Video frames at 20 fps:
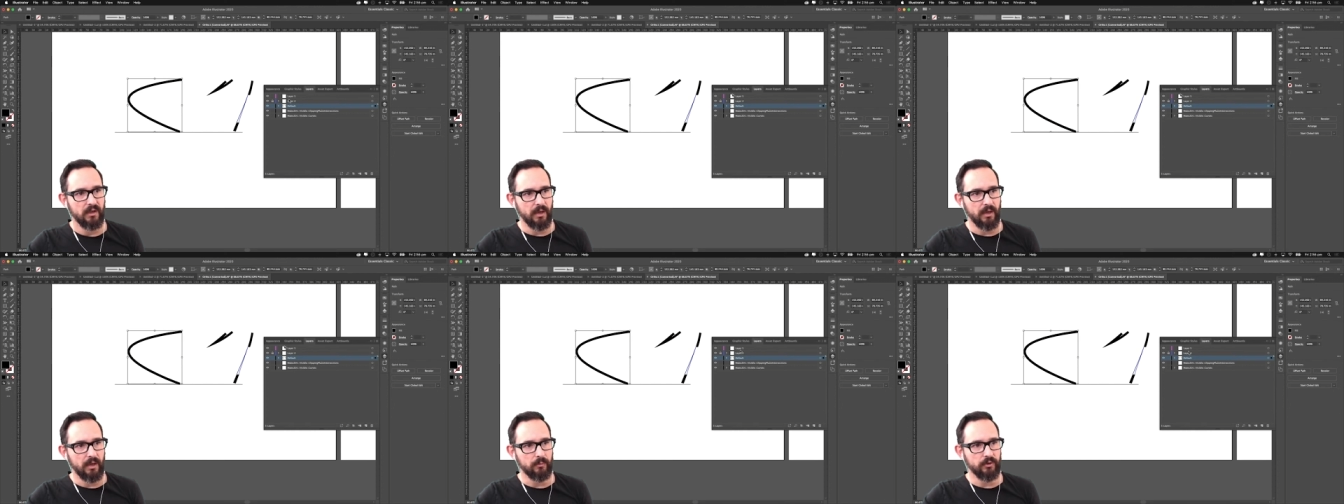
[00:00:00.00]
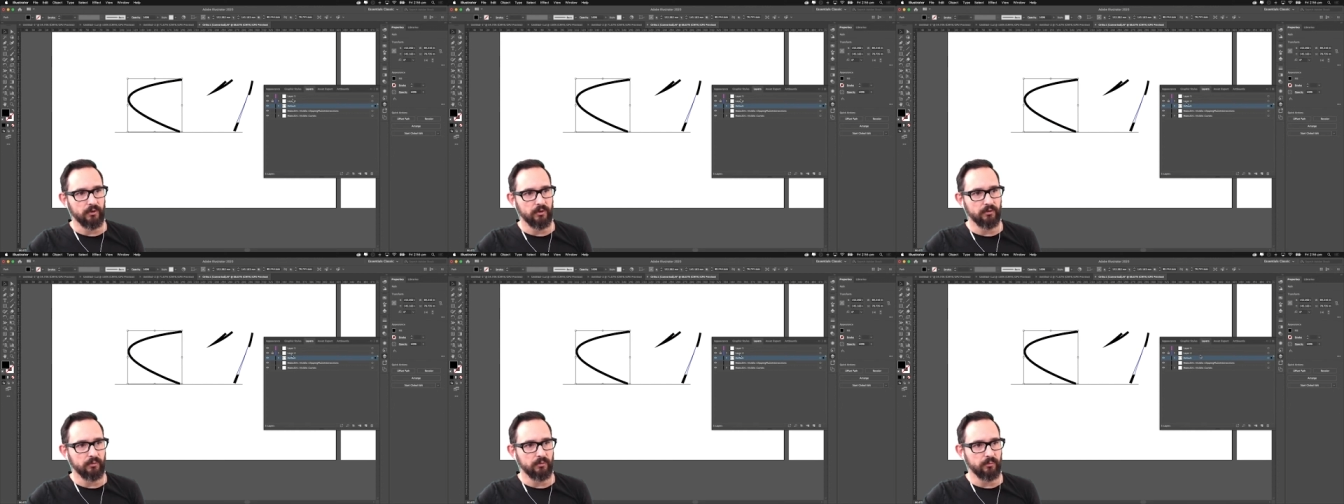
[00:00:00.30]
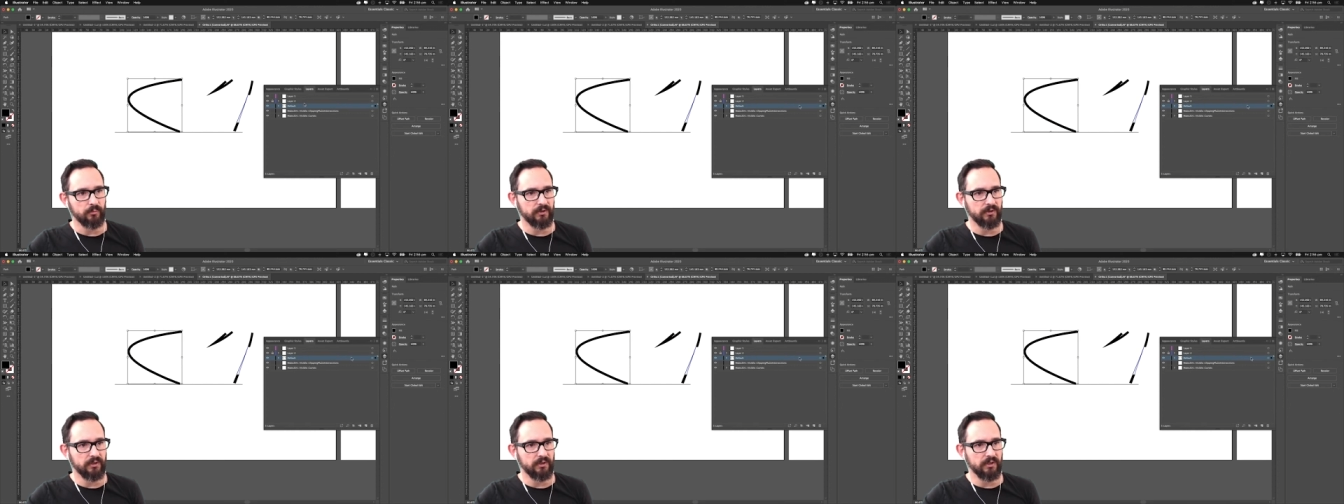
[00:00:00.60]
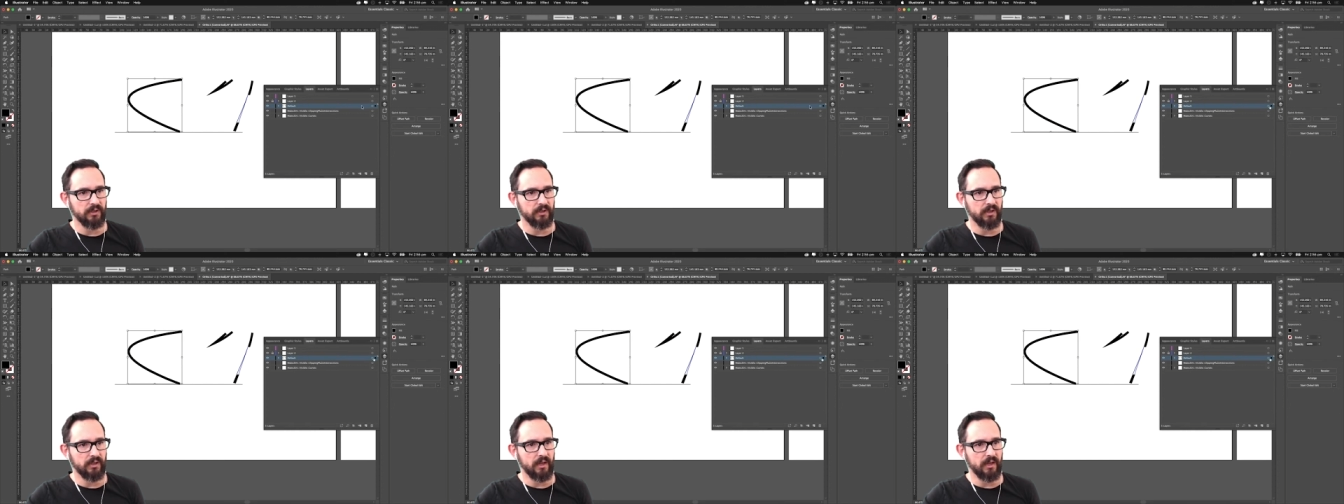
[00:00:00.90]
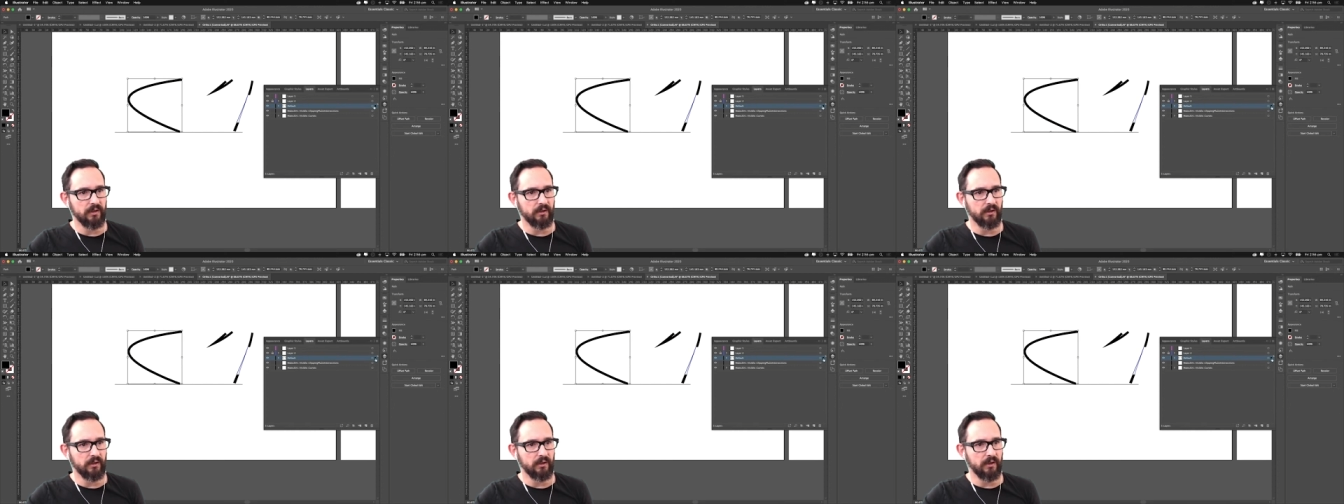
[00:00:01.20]
I'm going to put it in
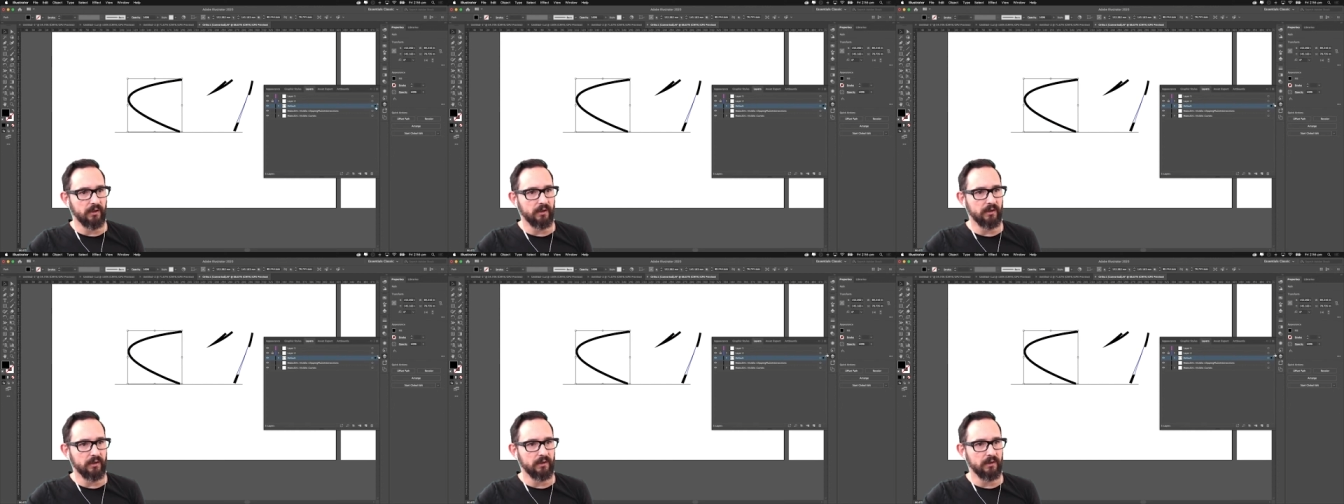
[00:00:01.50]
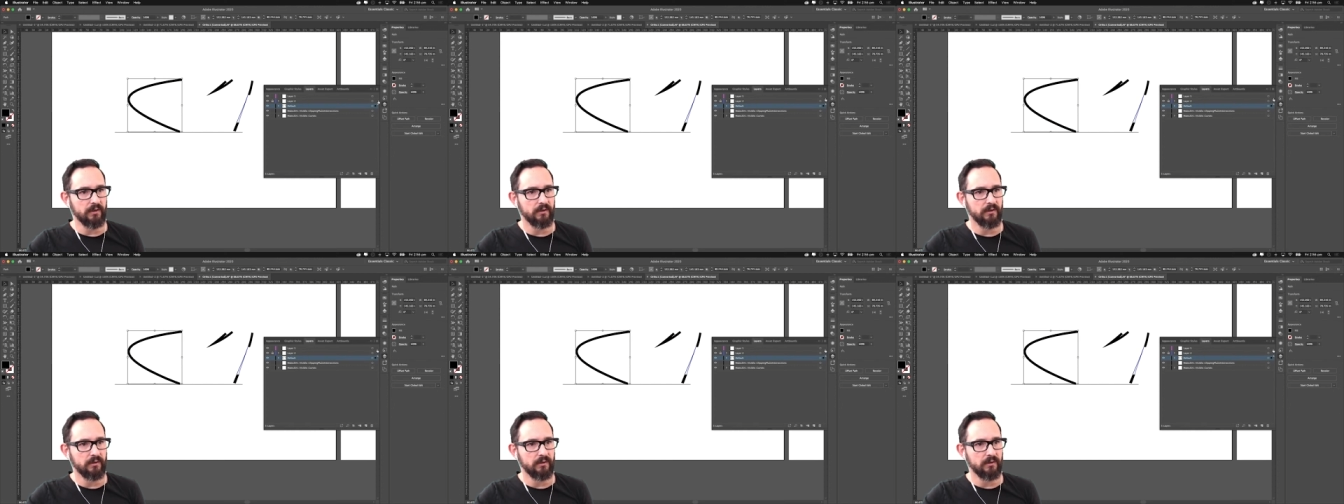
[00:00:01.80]
another layer